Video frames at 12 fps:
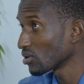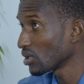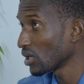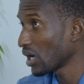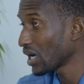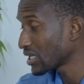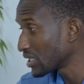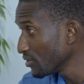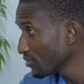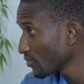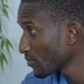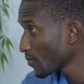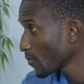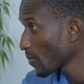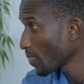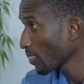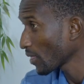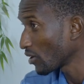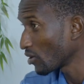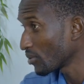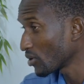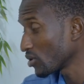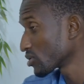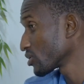active,
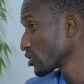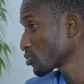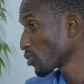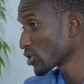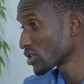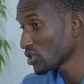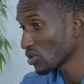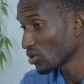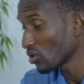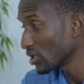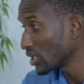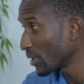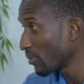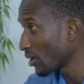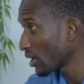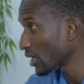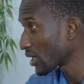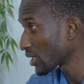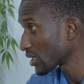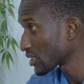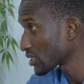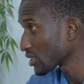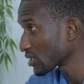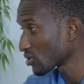because sports is not only about
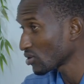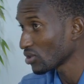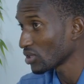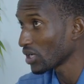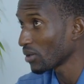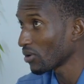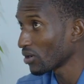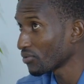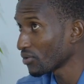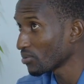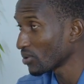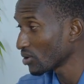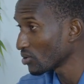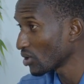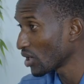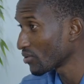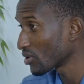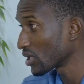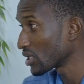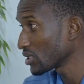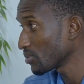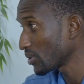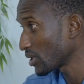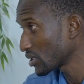athletics, it's not only about football, you have other
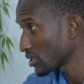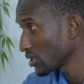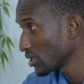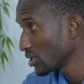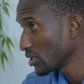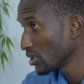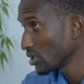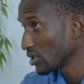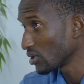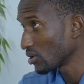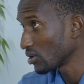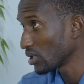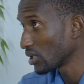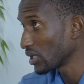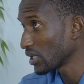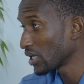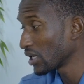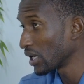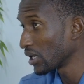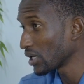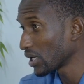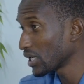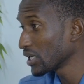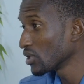disciplines, and then
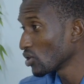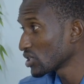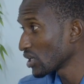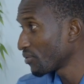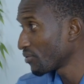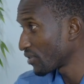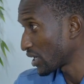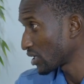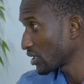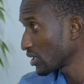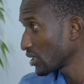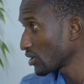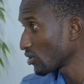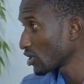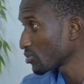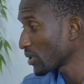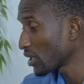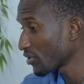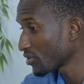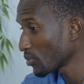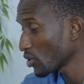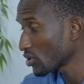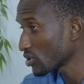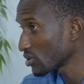getting yourself fit, is part of
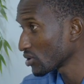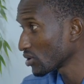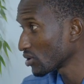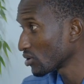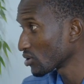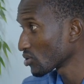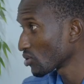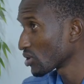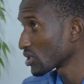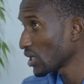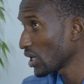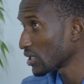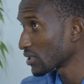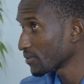sports, so it's health.